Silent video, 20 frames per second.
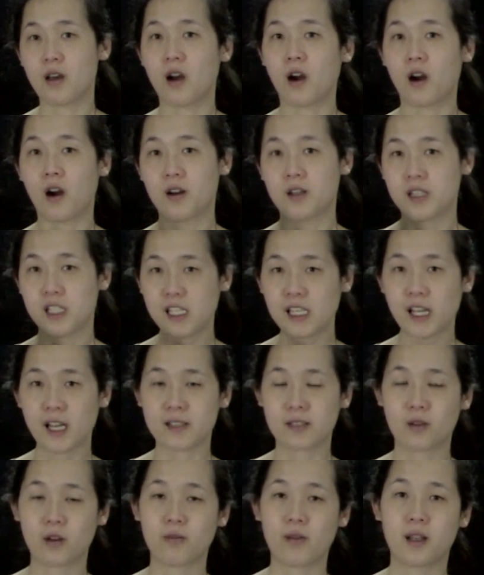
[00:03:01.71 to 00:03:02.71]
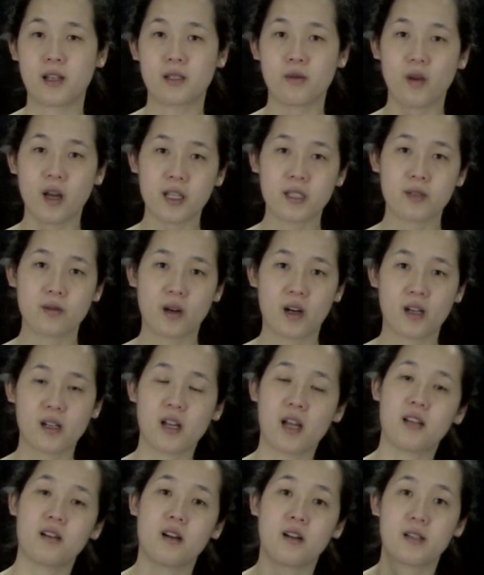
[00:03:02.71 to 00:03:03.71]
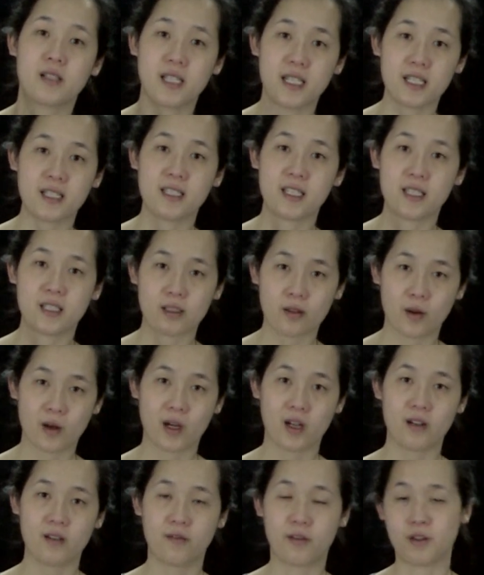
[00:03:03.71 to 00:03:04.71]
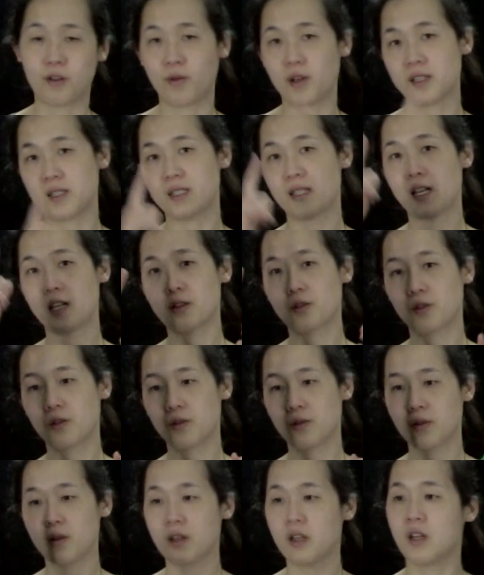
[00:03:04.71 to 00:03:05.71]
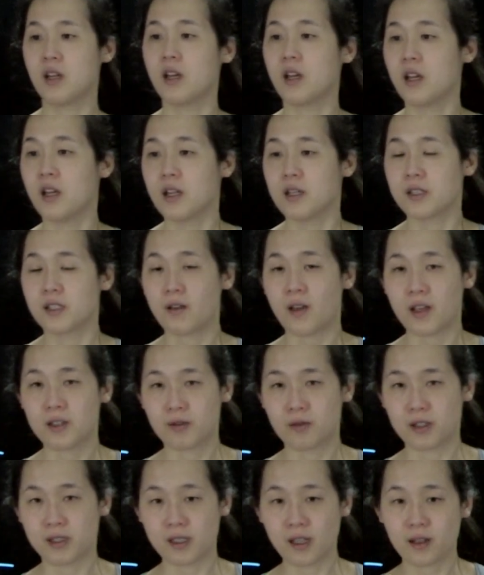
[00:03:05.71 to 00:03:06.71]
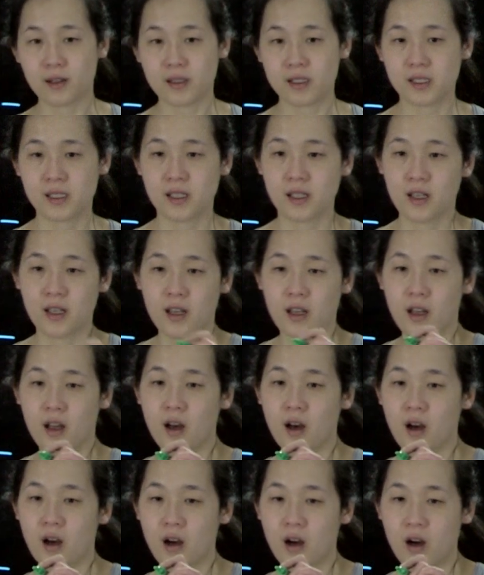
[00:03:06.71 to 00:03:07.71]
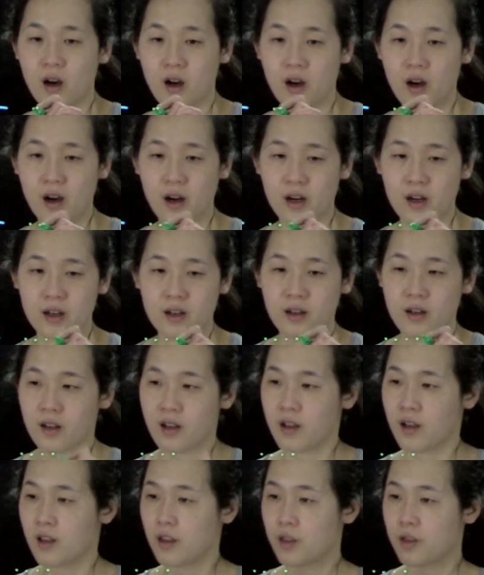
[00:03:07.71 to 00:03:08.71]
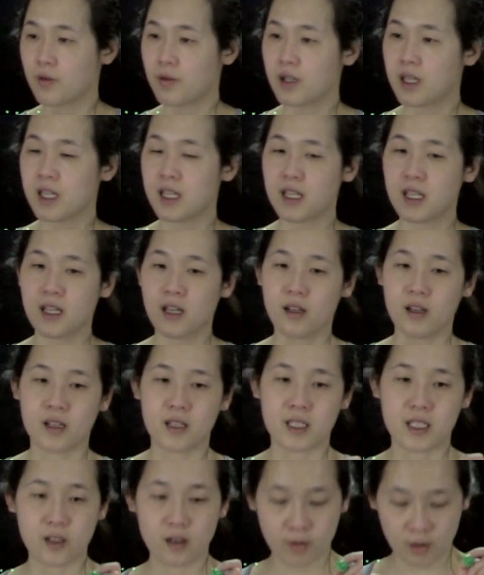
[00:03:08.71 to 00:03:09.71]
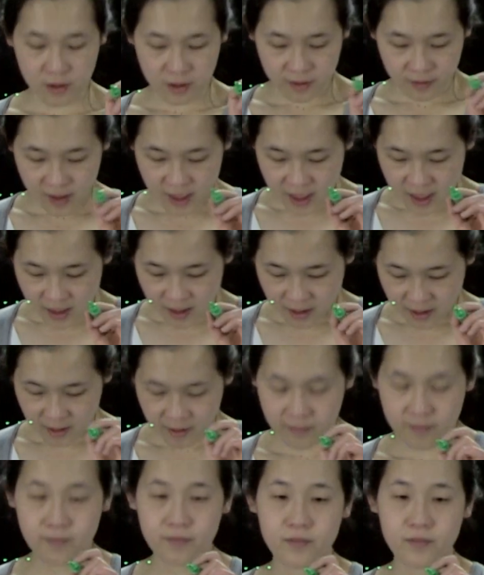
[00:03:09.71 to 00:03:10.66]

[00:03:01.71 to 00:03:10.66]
are our dx squared minus y squared and our dz squared for the reasons that I drew. So as a result, our three d orbitals over here,